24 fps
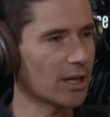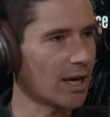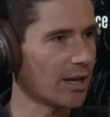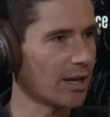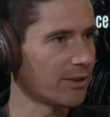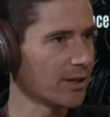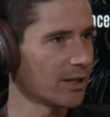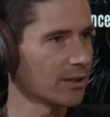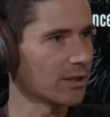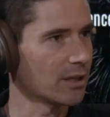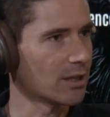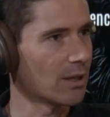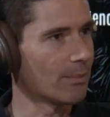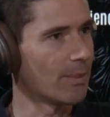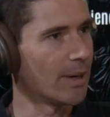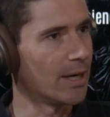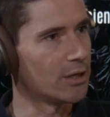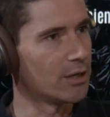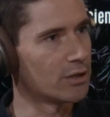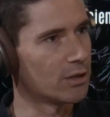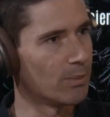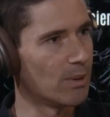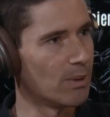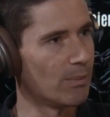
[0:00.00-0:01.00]
I think that the money
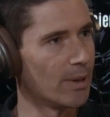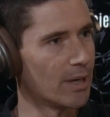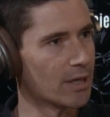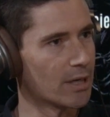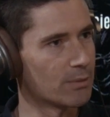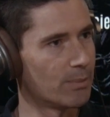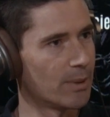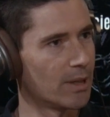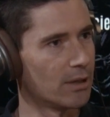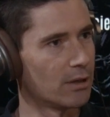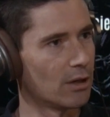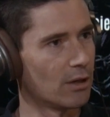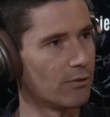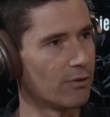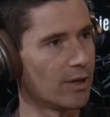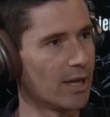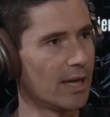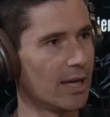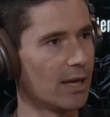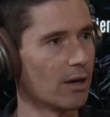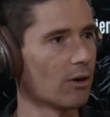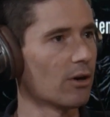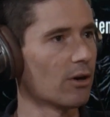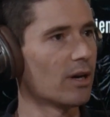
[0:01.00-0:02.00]
should be better spent over
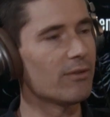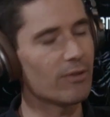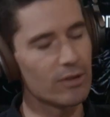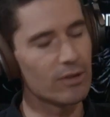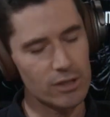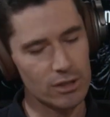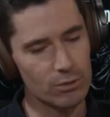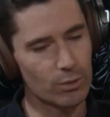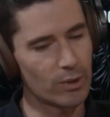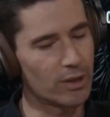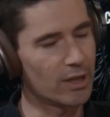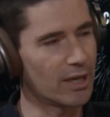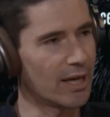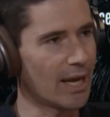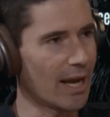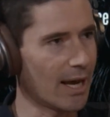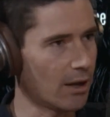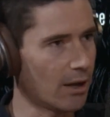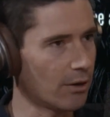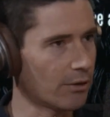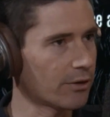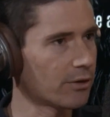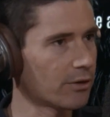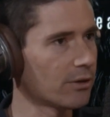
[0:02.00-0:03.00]
here, or even just within
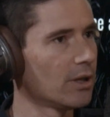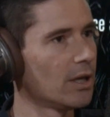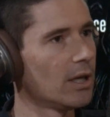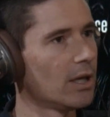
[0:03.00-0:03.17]
health.